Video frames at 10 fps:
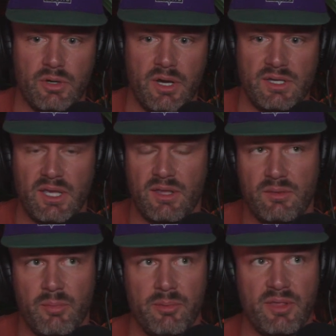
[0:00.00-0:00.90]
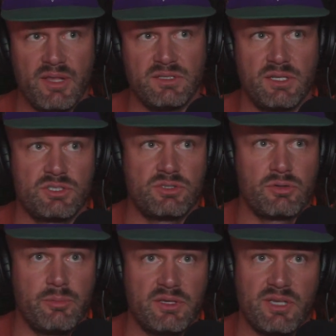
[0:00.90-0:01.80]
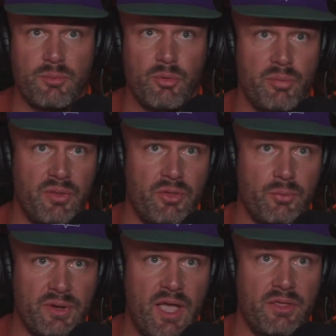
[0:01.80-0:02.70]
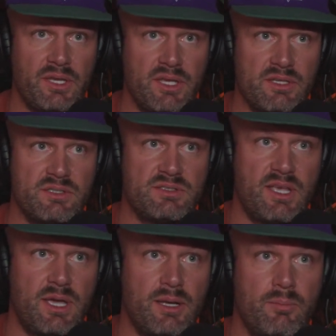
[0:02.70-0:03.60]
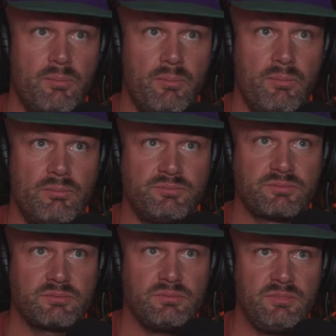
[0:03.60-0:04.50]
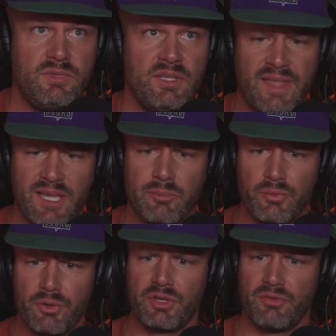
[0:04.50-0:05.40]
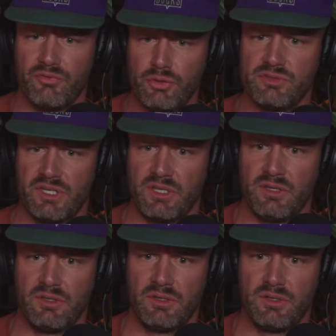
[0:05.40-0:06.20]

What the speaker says: So again, maybe that's an extreme example, but the reality is that that can be really confusing